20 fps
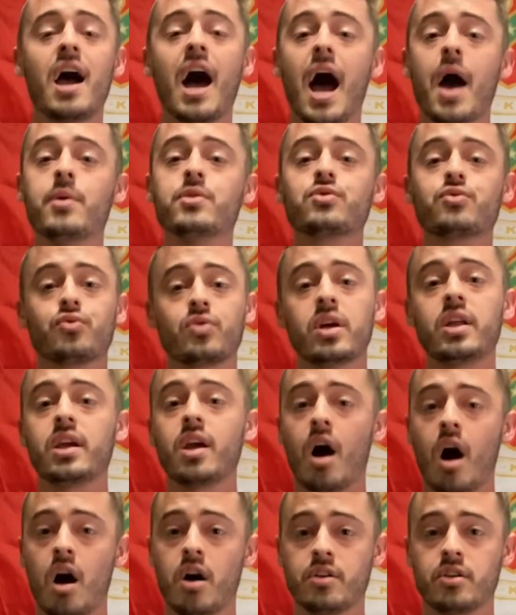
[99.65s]
I was
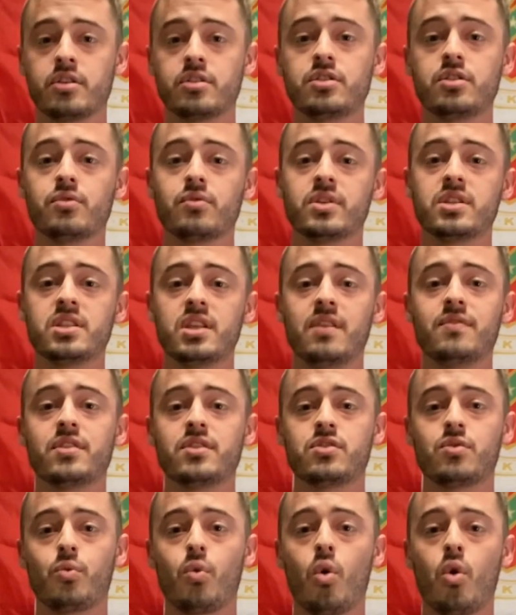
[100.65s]
really honored to receive
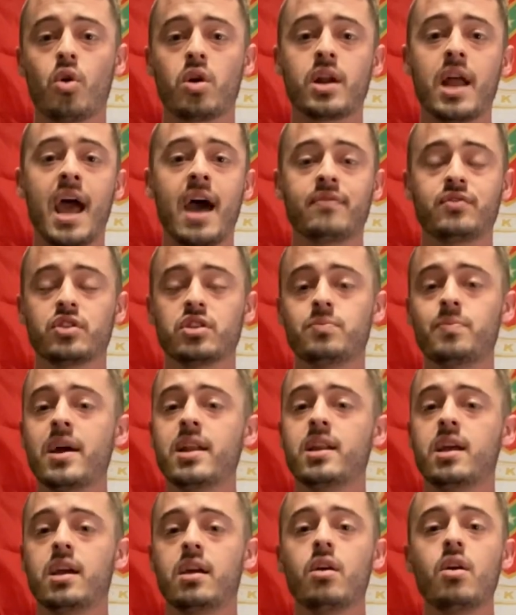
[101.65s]
this award after
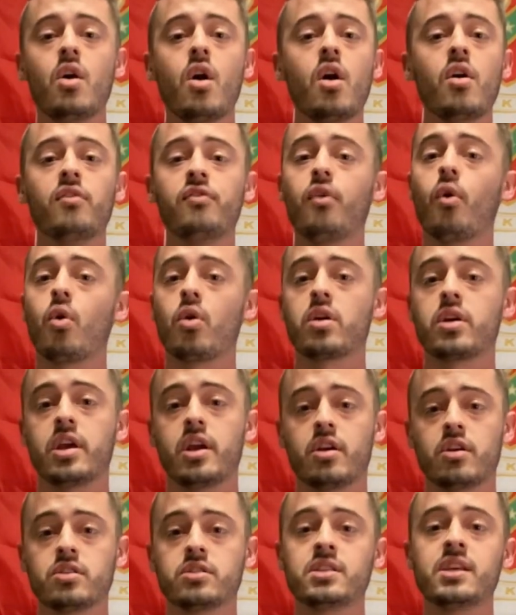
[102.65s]
spending four
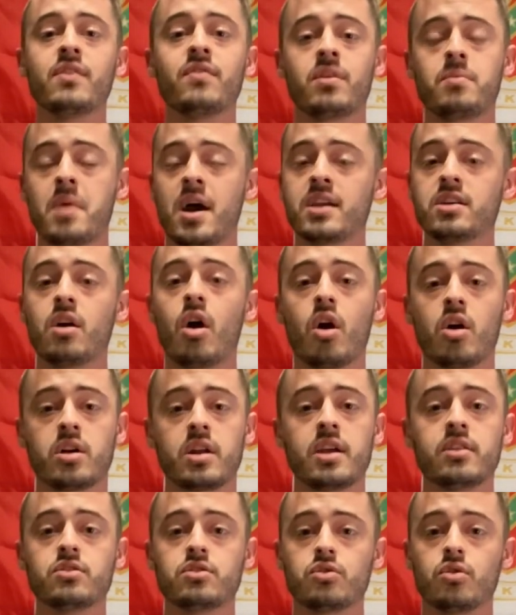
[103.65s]
years giving my
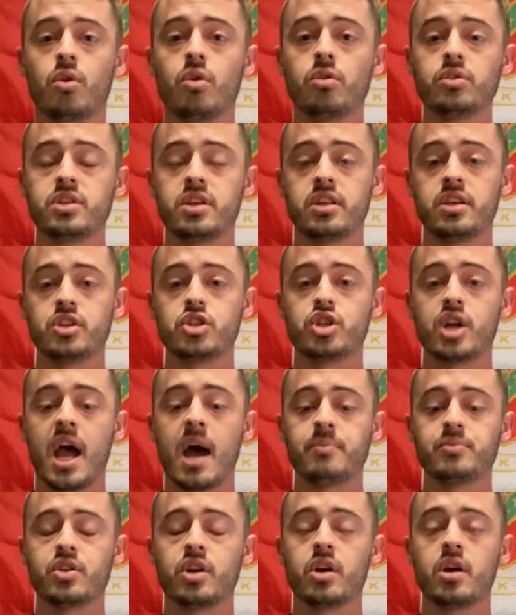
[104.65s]
heart and soul to this
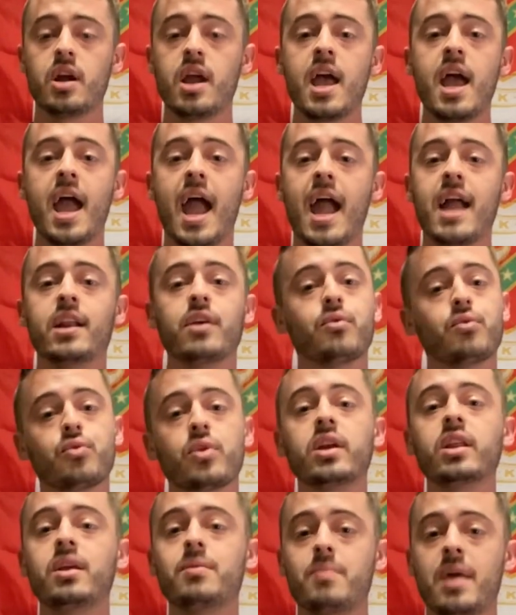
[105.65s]
chapter, and it
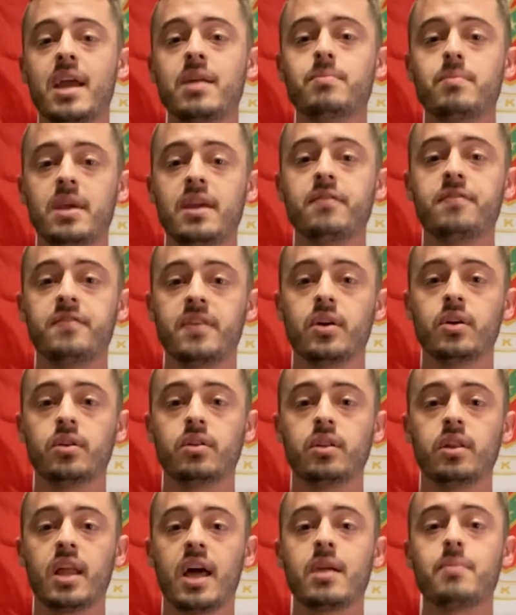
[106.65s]
really made me
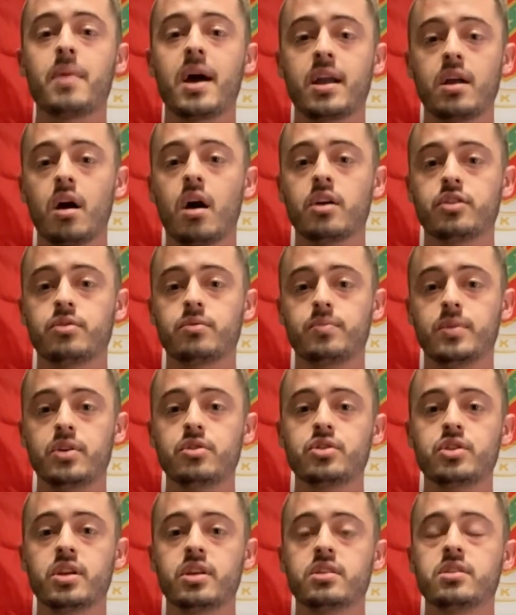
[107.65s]
feel like my
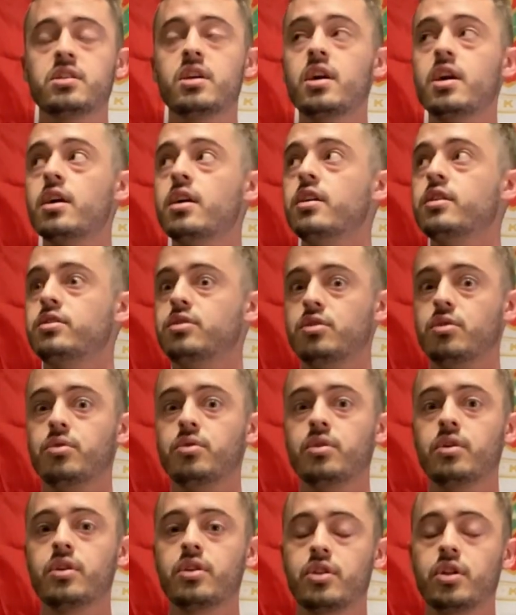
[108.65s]
contributions
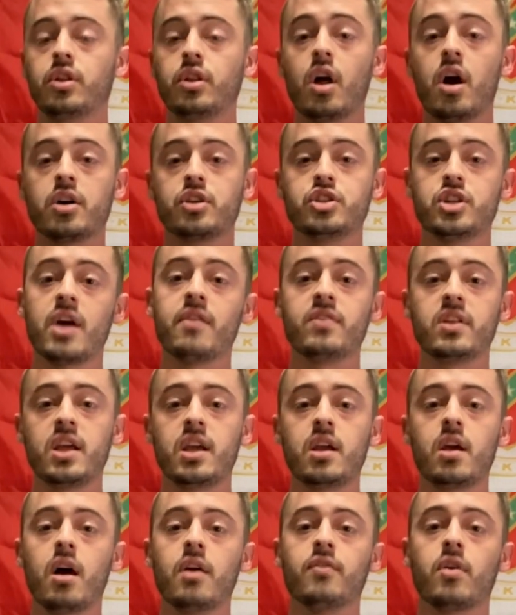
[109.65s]
to the
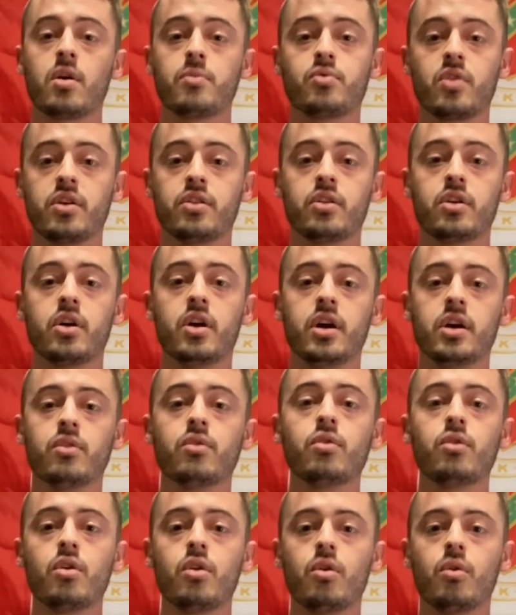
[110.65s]
longevity of our
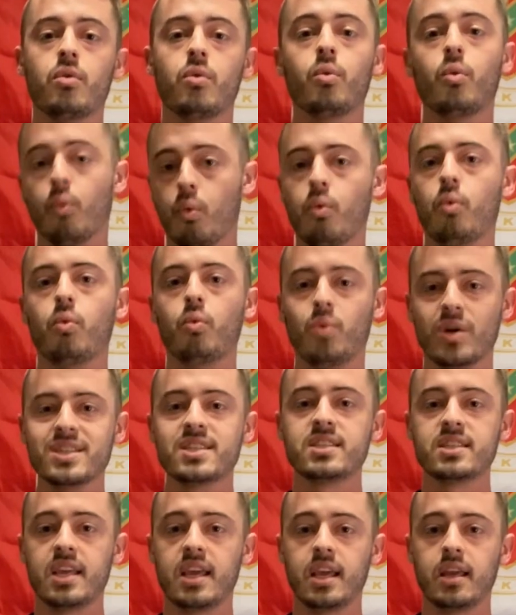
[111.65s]
brotherhood was
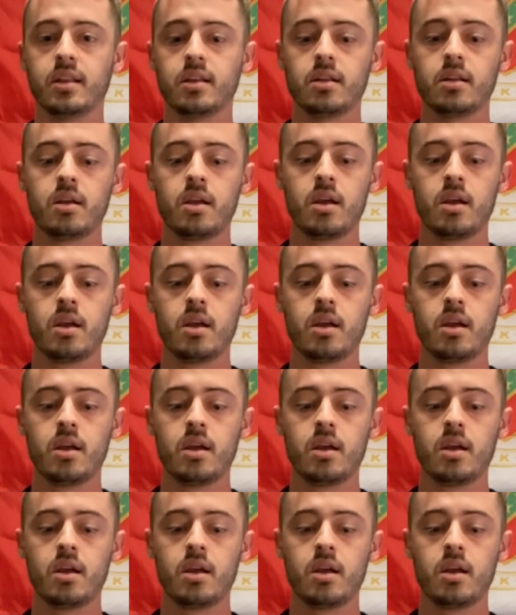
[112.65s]
seen.